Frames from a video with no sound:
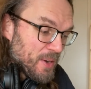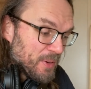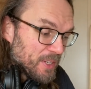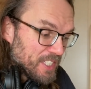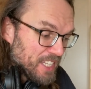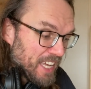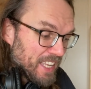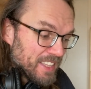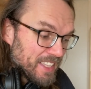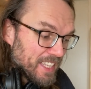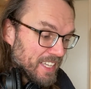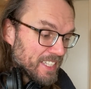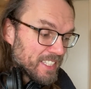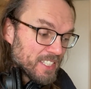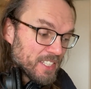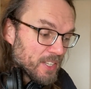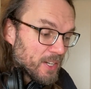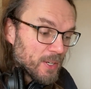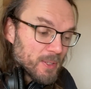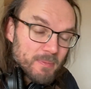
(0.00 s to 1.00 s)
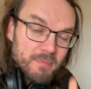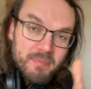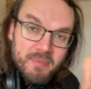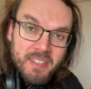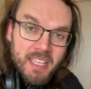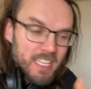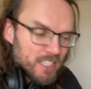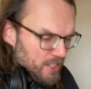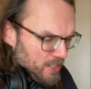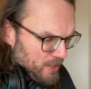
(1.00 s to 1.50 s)
is ending, so
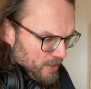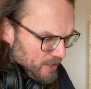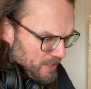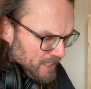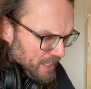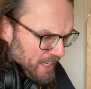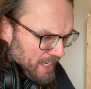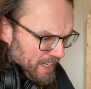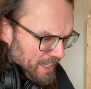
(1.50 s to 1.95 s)
that's good.